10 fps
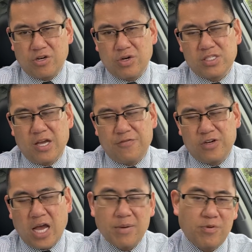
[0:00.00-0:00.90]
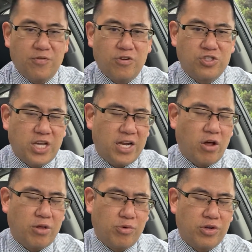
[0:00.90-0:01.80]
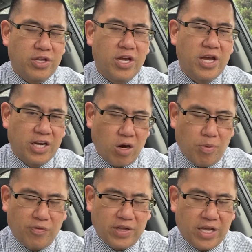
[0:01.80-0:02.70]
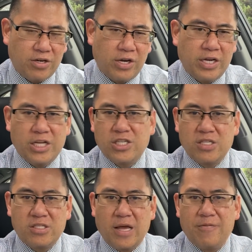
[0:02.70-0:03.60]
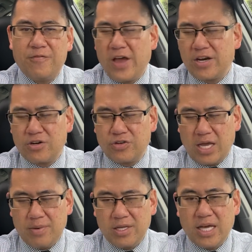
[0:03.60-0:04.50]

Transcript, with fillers: Chris Seifert, Adam Bruffield, Shannon Hollingworth, Carol Bovelander, and H S M Fangirl Gaming.